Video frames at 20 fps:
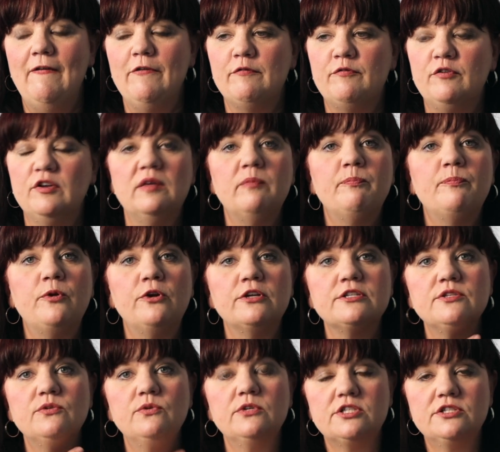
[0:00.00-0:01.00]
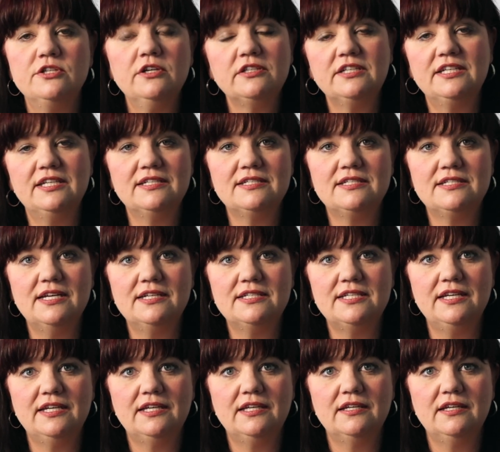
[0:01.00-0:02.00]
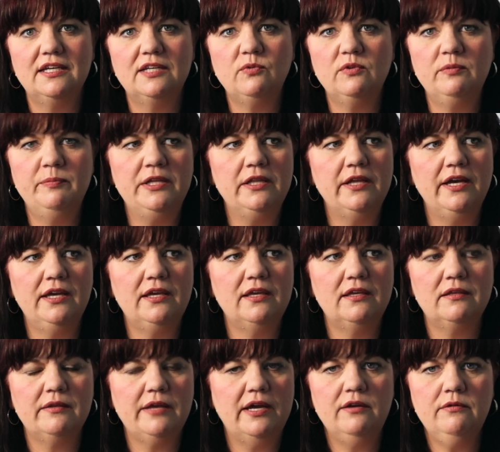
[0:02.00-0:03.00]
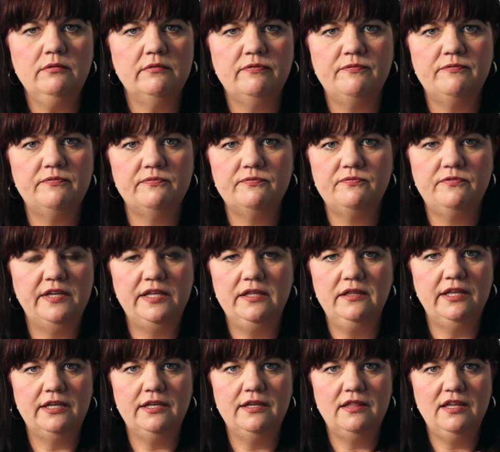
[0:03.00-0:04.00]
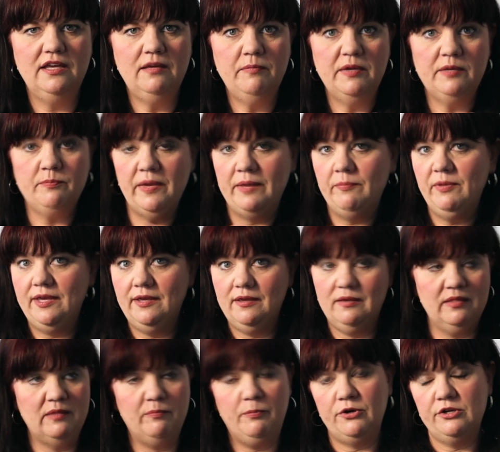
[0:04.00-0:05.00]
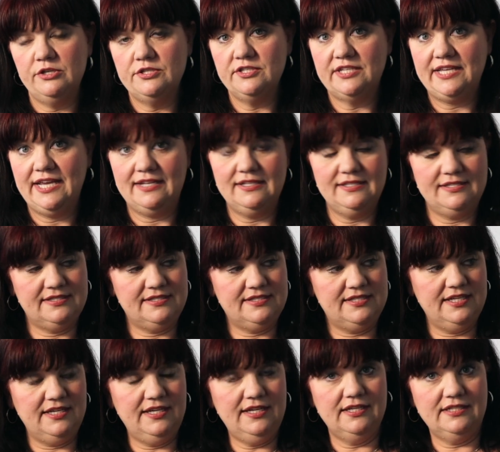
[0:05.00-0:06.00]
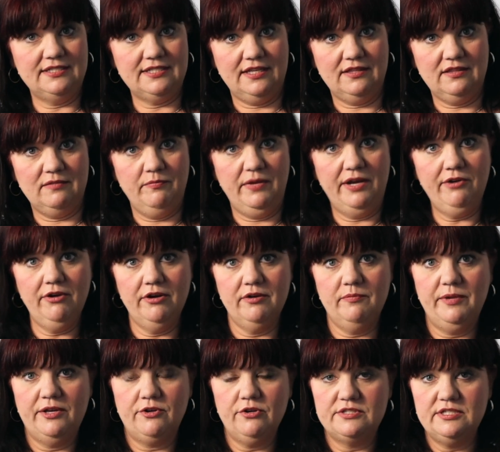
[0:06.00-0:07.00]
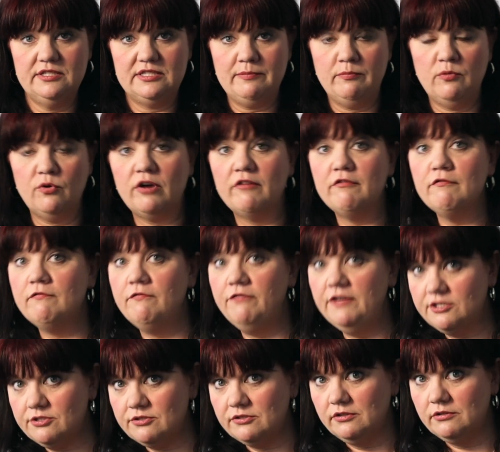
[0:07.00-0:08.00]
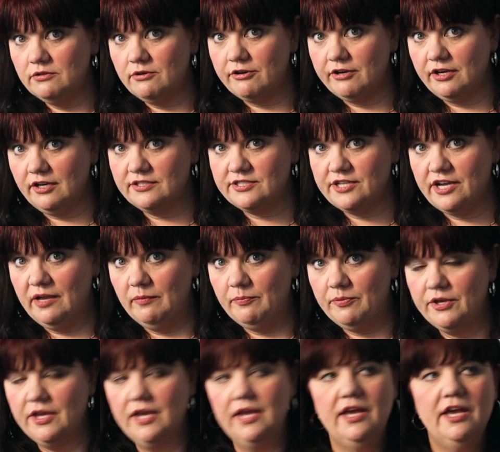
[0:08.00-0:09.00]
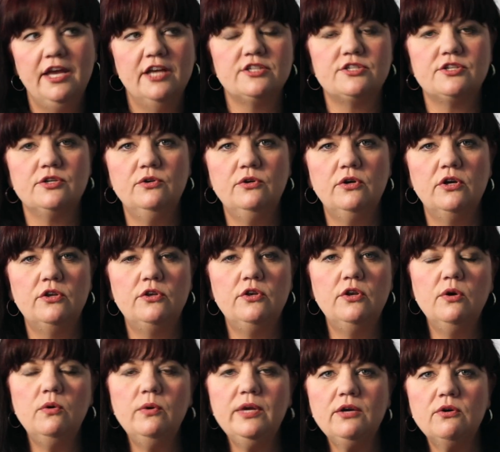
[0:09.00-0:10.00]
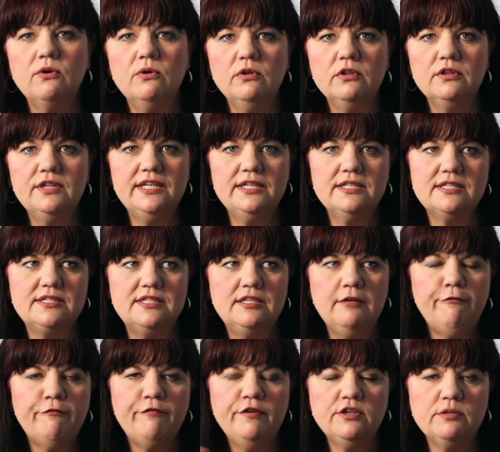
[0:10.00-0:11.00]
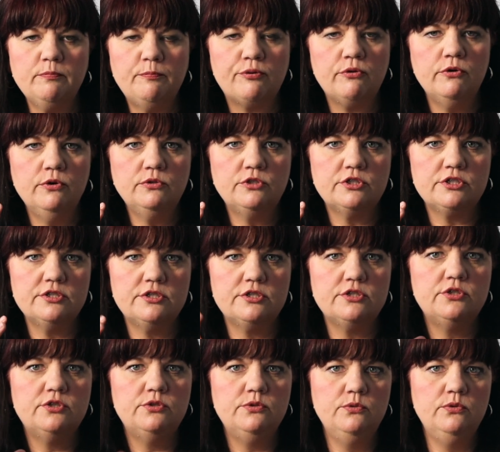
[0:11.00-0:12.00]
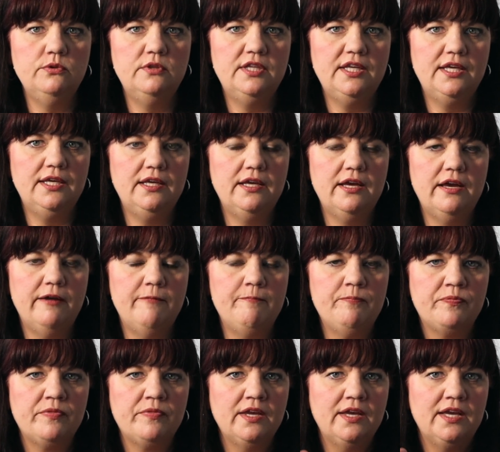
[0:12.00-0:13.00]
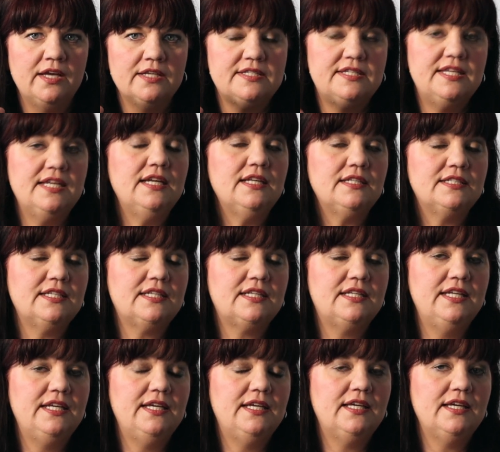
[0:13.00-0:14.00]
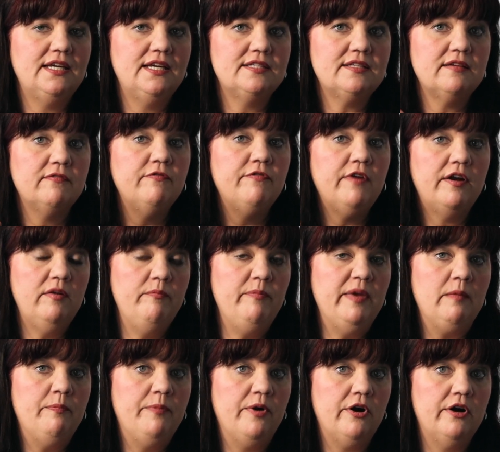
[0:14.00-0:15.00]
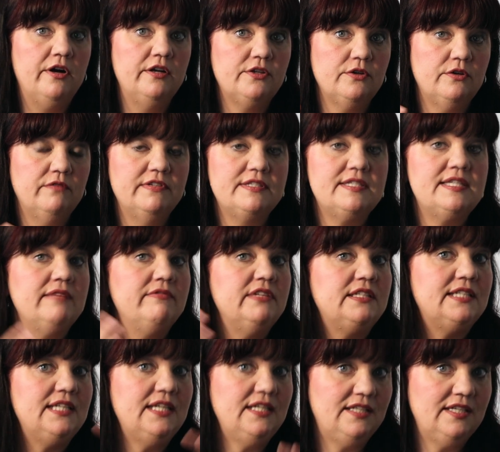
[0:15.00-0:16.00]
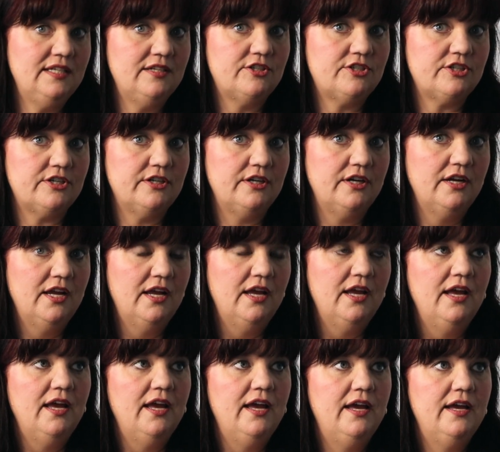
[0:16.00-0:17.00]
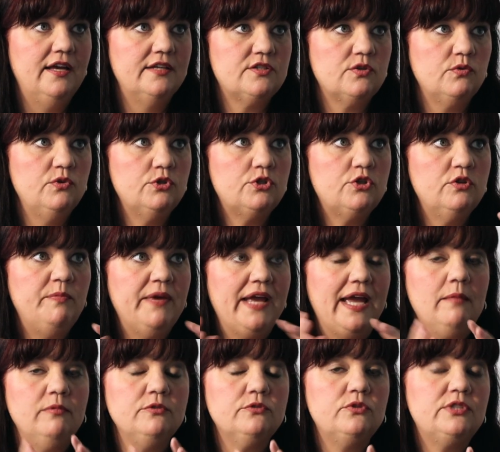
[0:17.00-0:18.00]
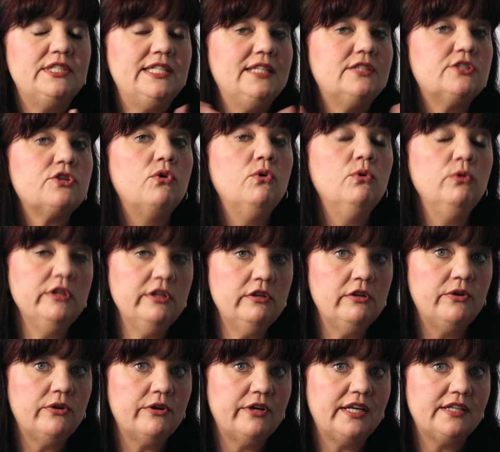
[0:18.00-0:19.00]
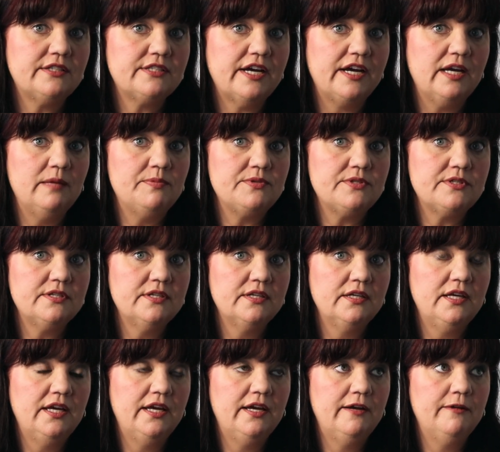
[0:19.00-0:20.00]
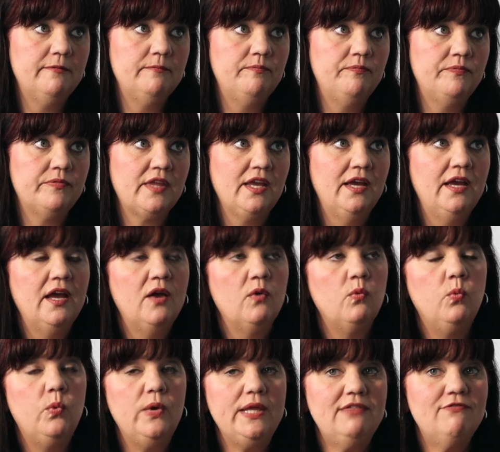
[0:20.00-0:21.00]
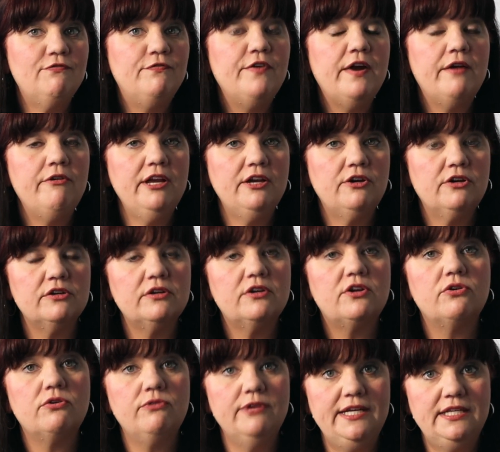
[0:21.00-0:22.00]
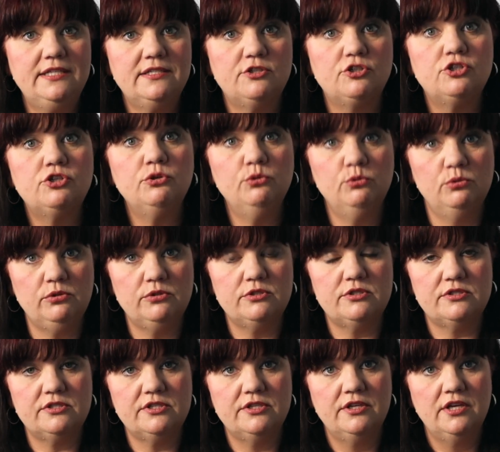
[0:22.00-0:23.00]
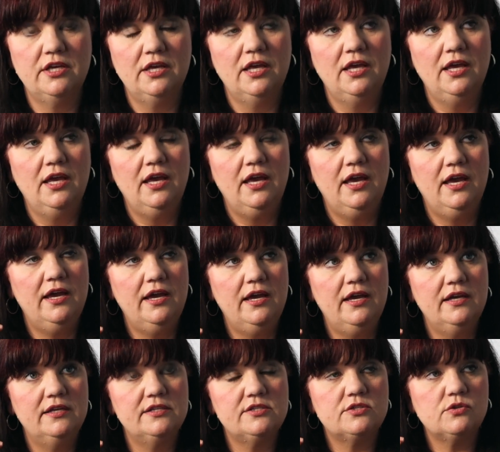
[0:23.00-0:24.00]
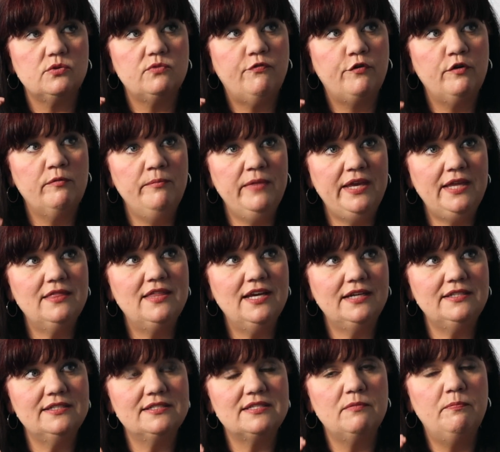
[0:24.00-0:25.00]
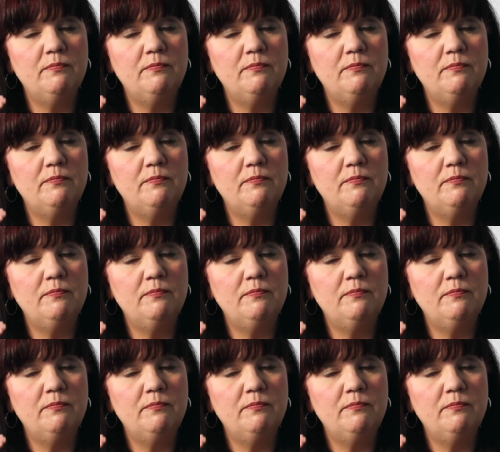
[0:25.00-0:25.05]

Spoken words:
for the person who is not kinesthetic, it will be like, I don't feel anything, but maybe the person can see it in the mirror because it's a more visual learning type. So knowing all these different approaches to the singing technique is a very big part of a CVT teacher. So you should be able to teach all the learning types with very concrete tools. So for me, that is the